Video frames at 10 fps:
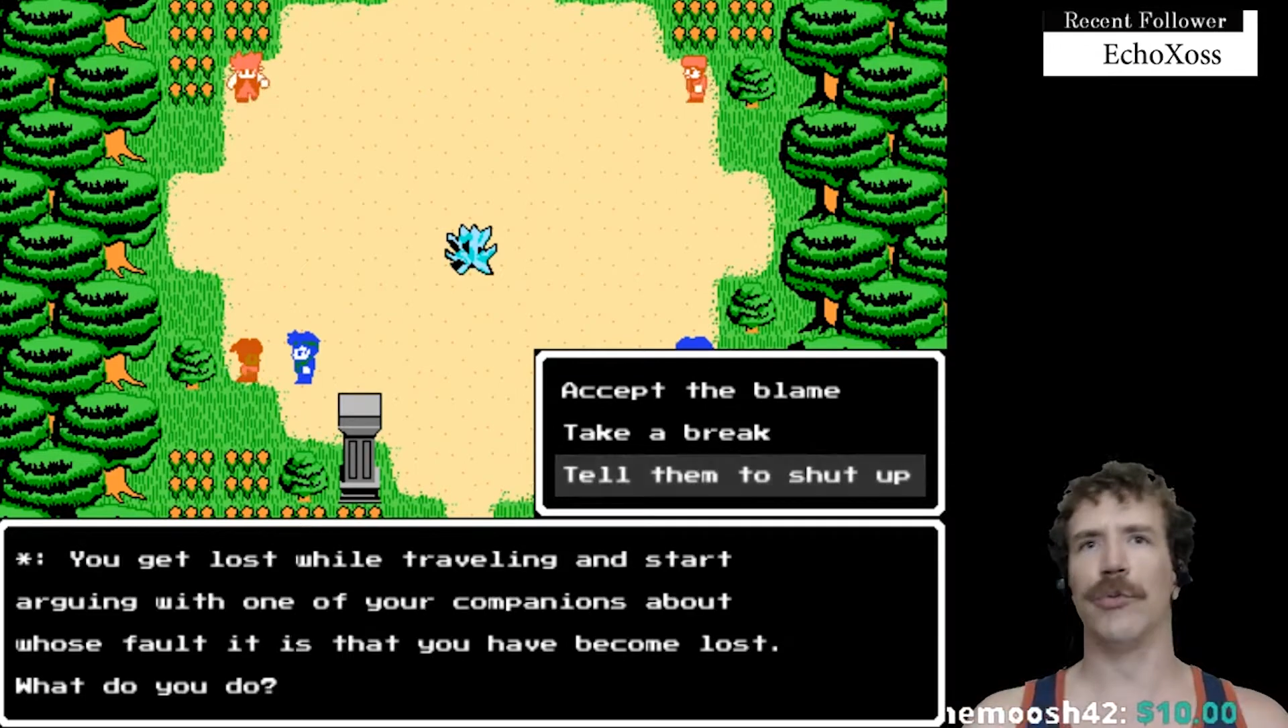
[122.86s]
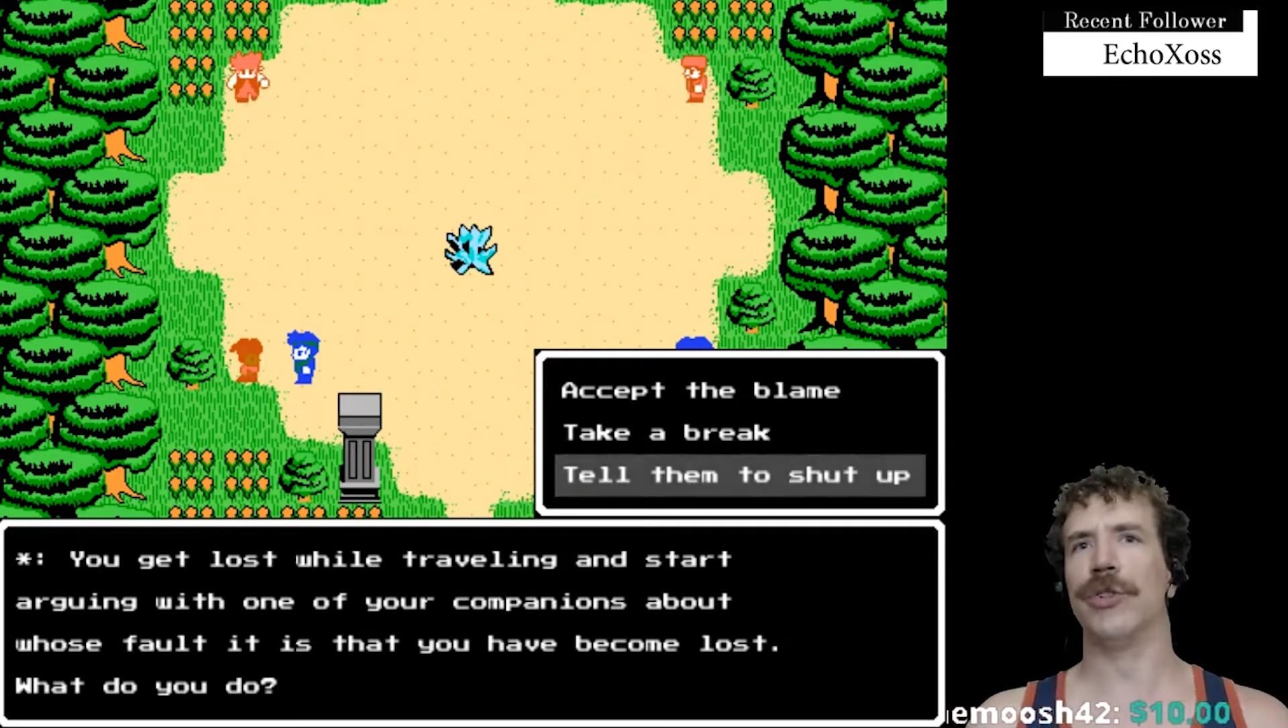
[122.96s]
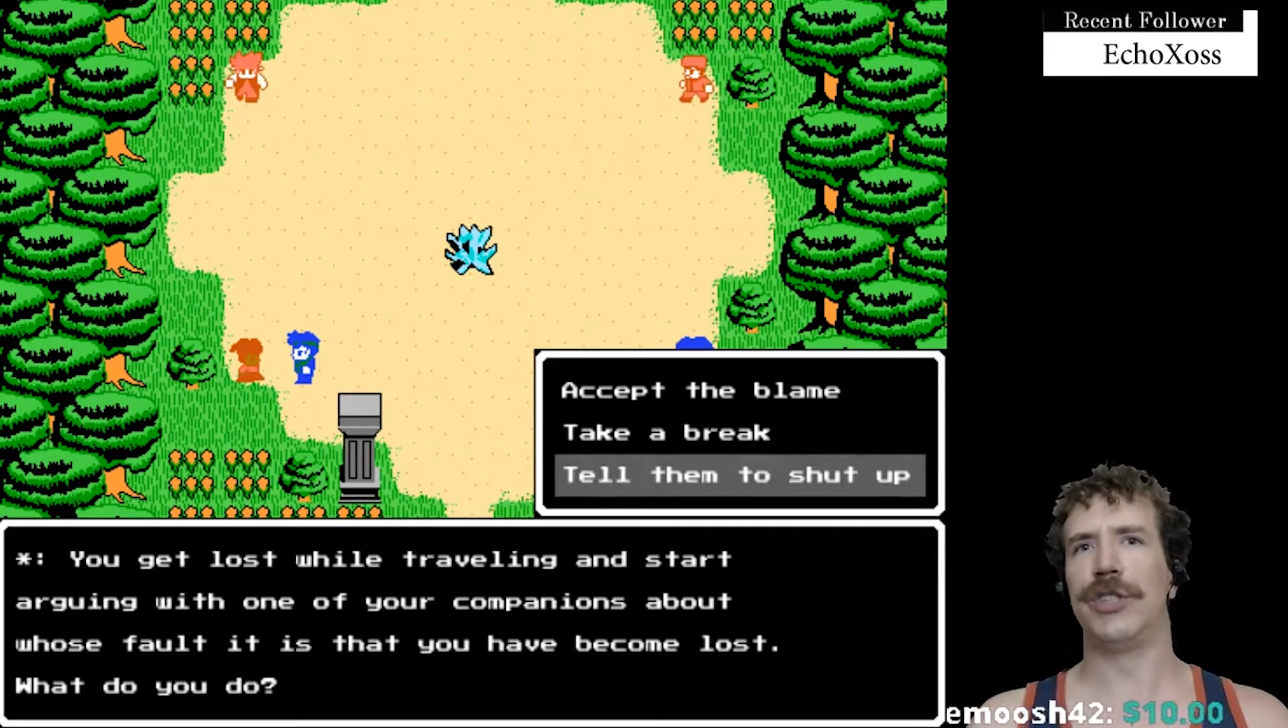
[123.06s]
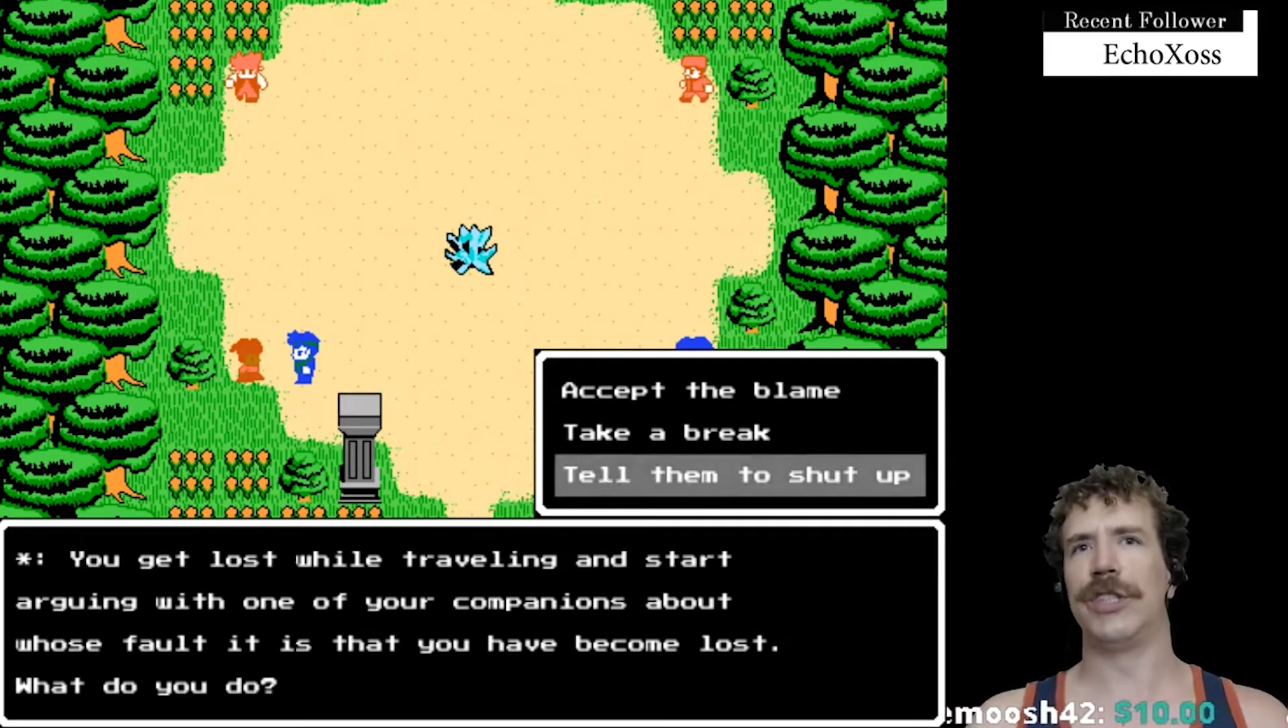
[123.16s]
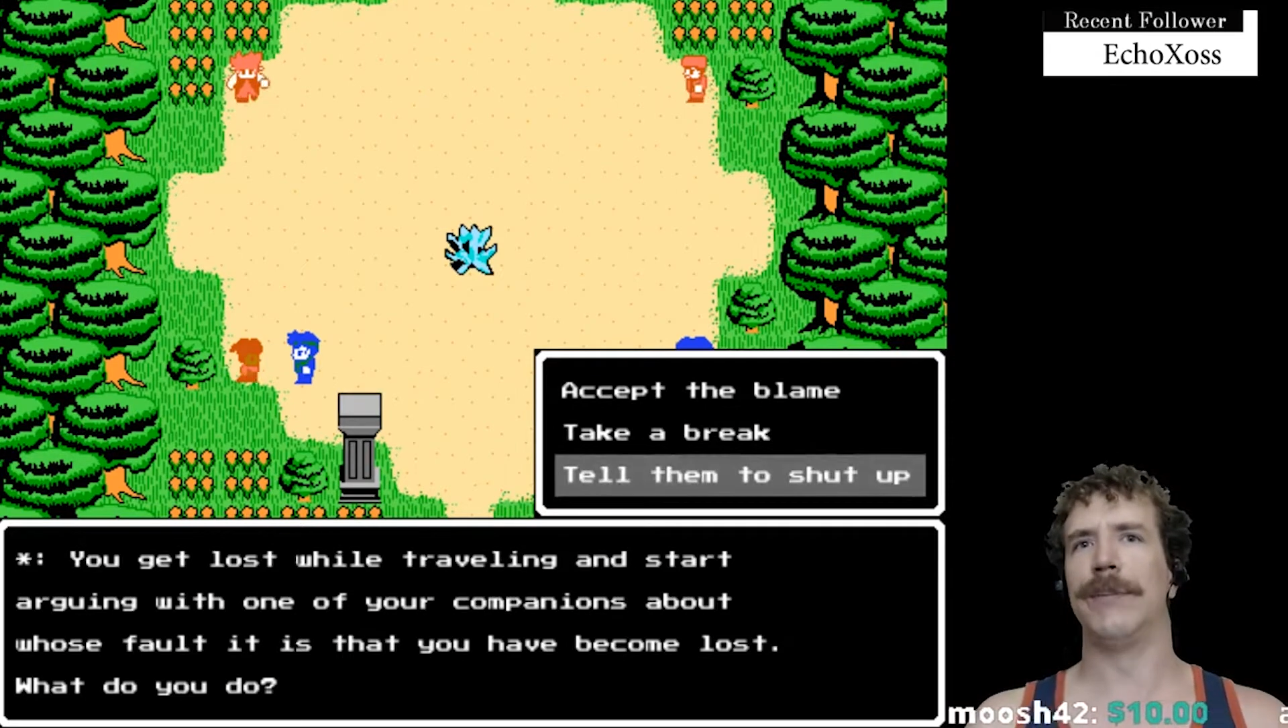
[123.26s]

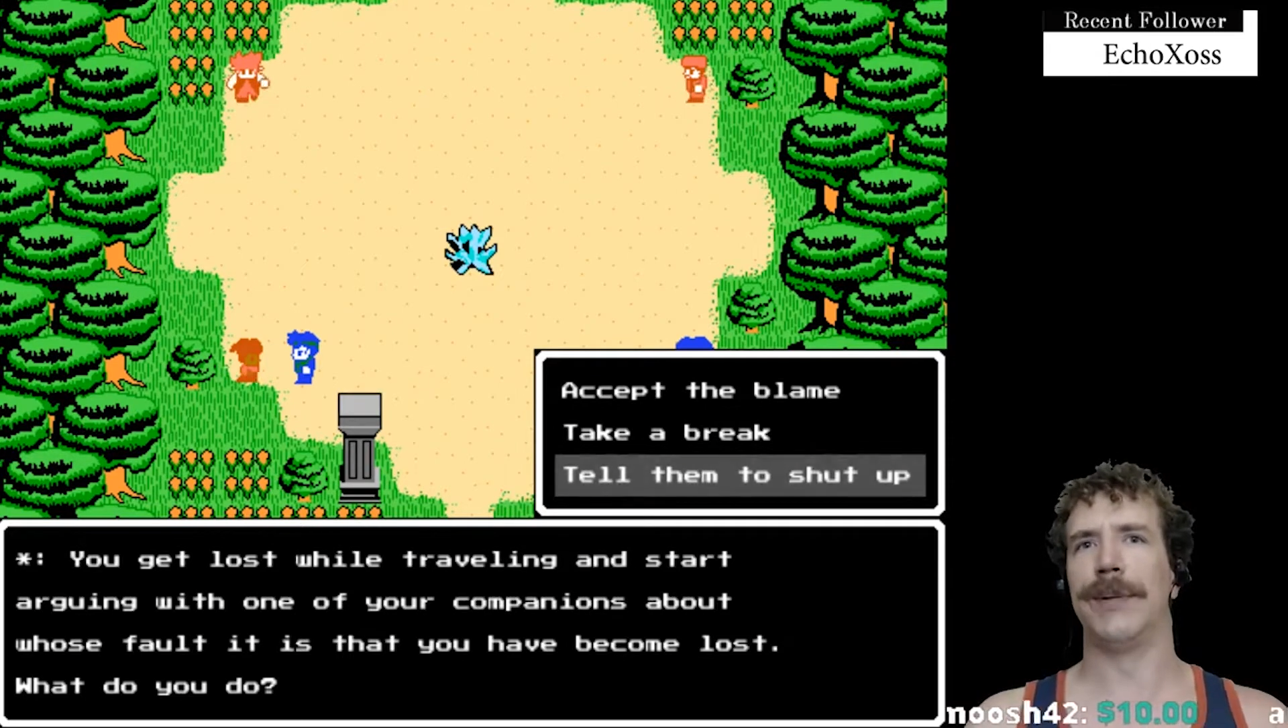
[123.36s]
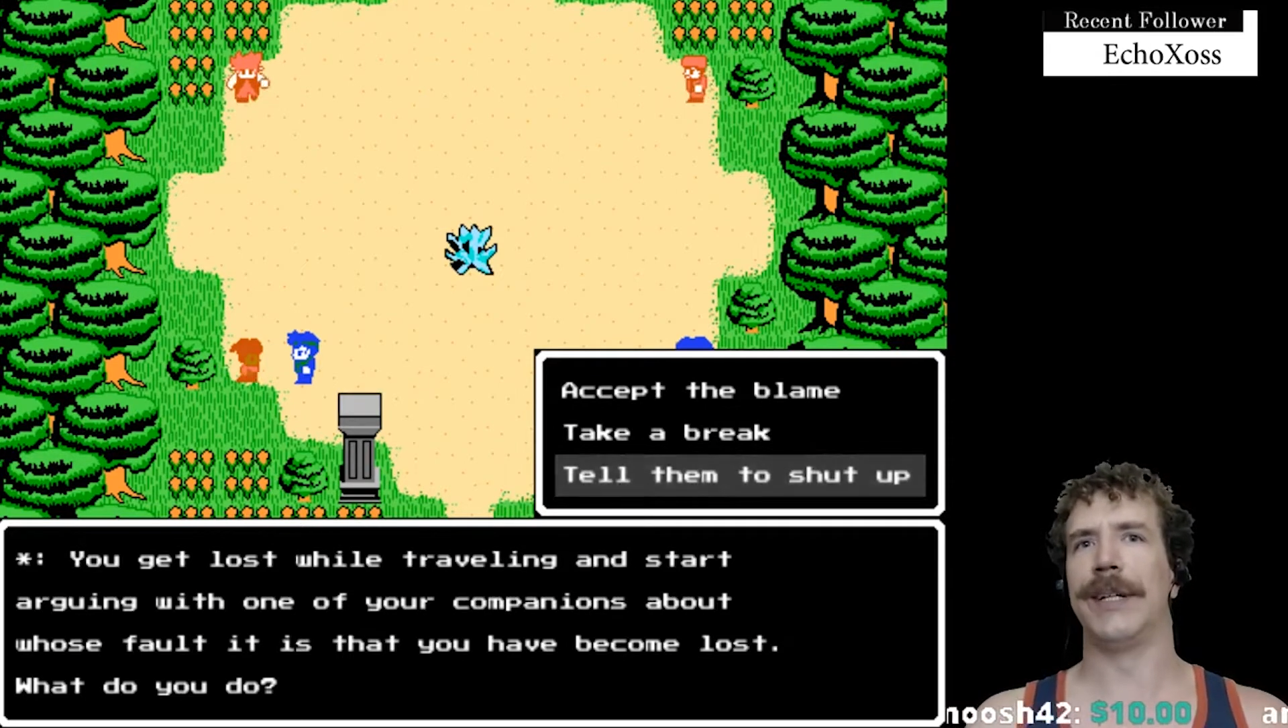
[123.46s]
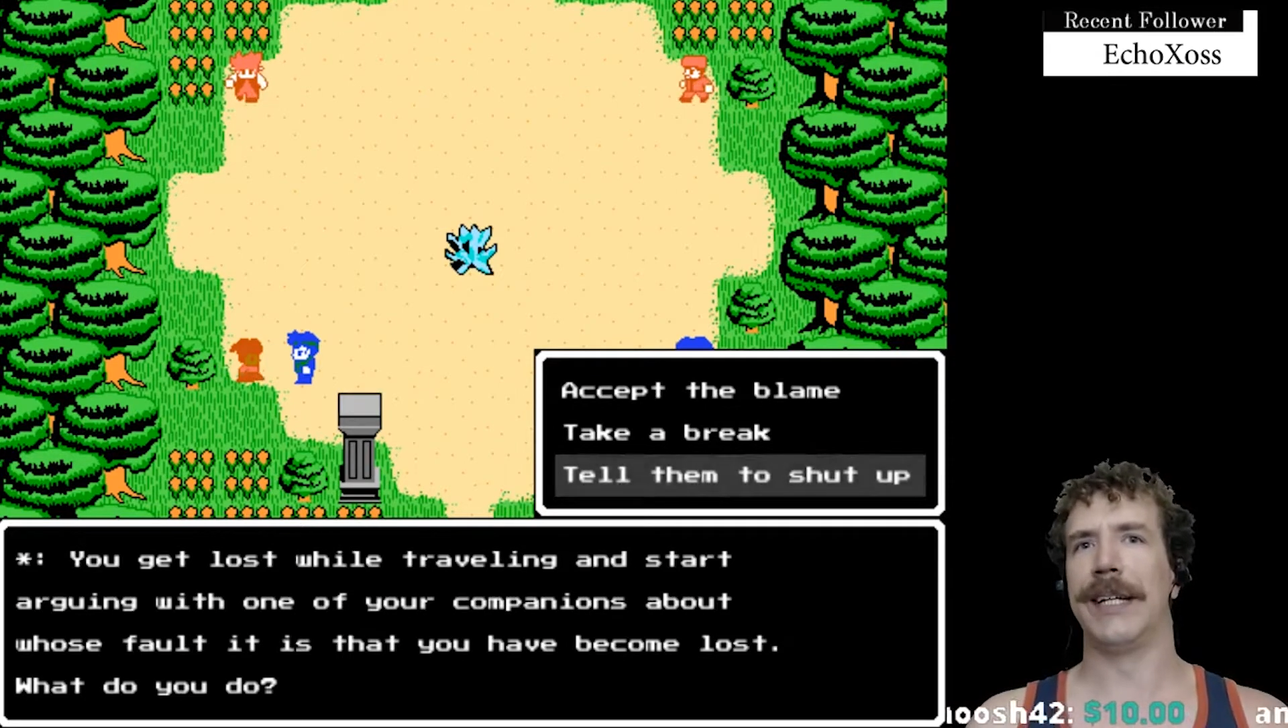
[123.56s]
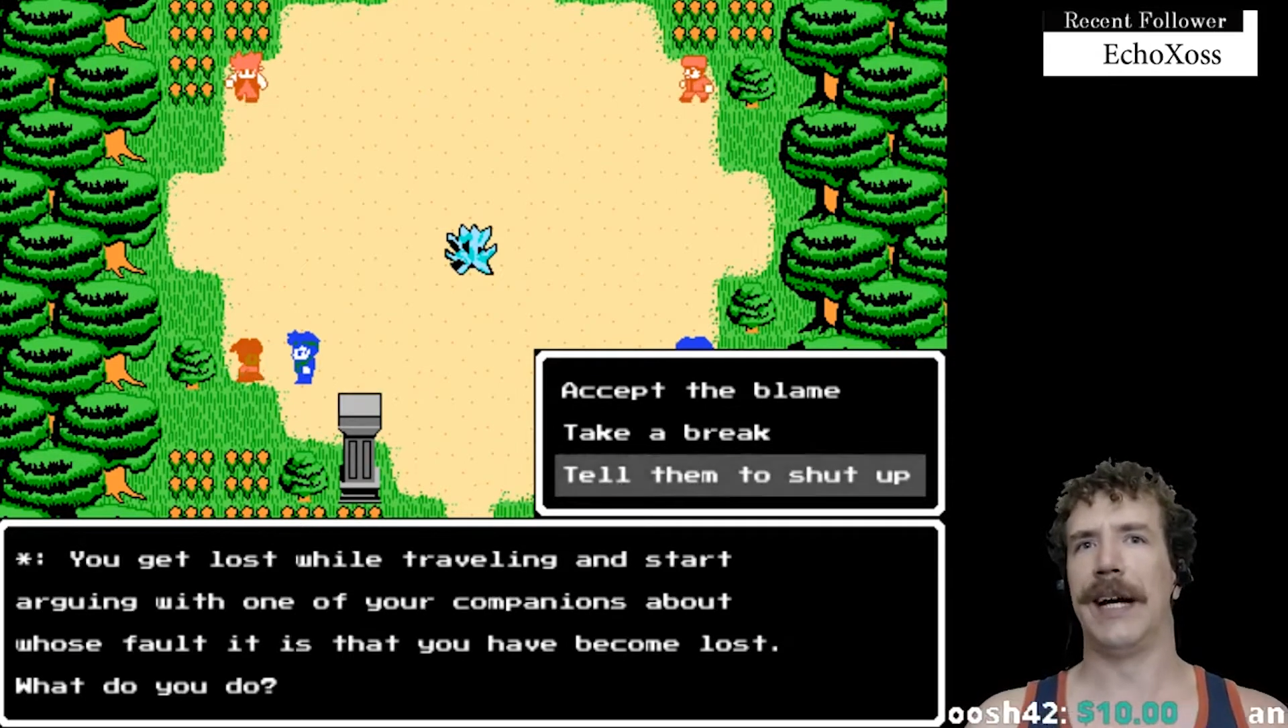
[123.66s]
with somebody